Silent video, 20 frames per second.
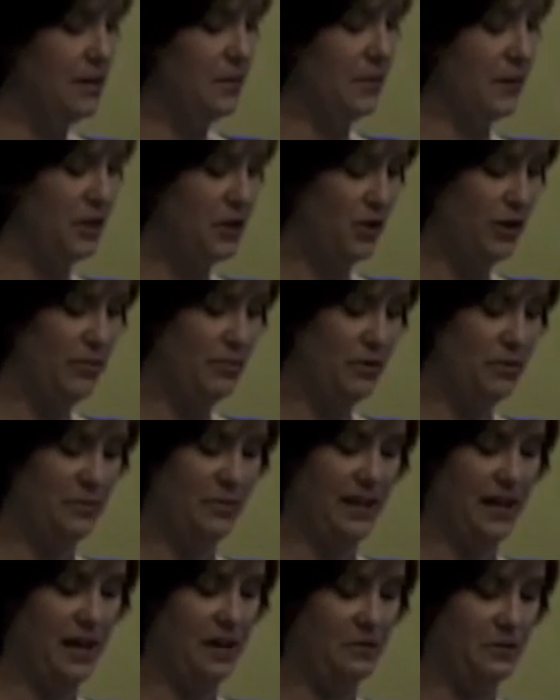My
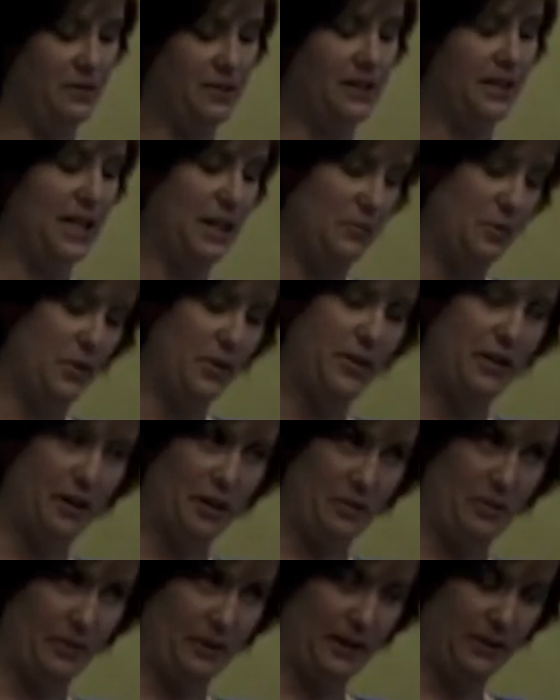treatment plan was
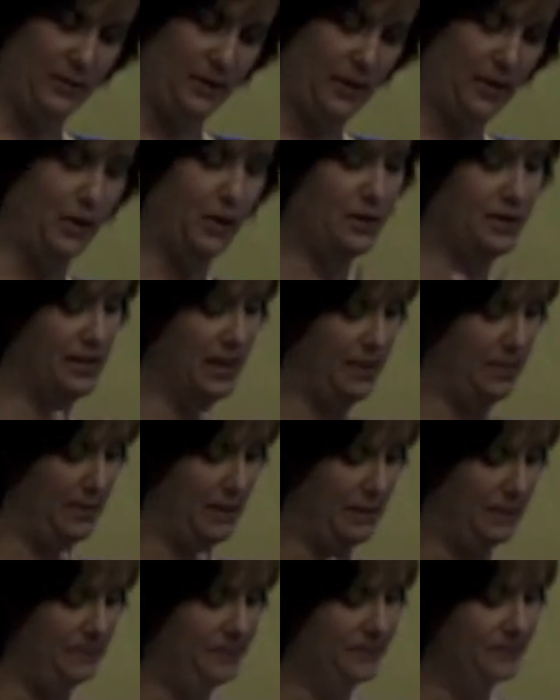chemotherapy with
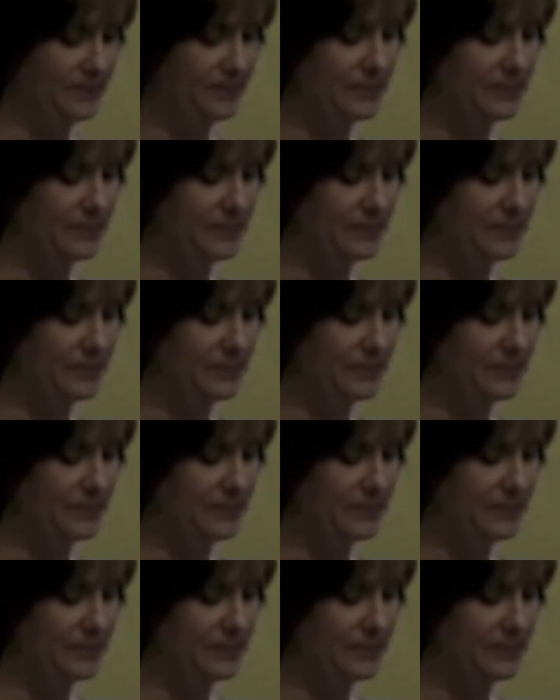Herceptin,